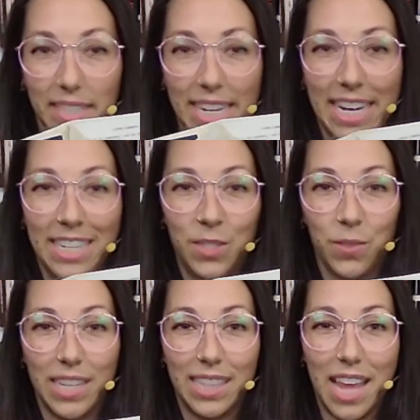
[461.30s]
It's
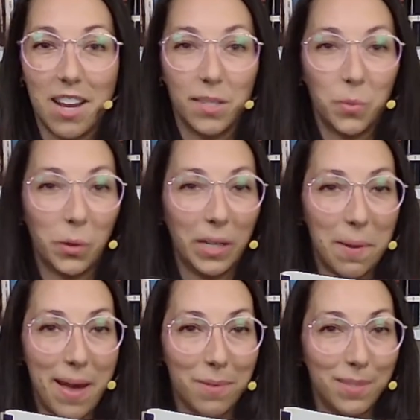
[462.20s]
written like a swirly
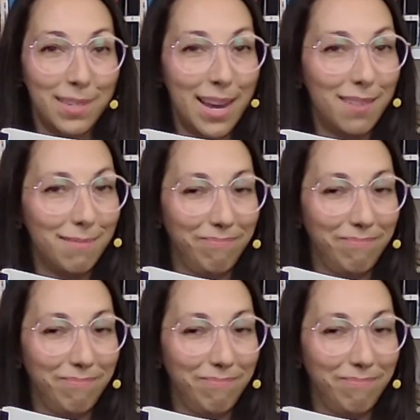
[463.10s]
mouse tail.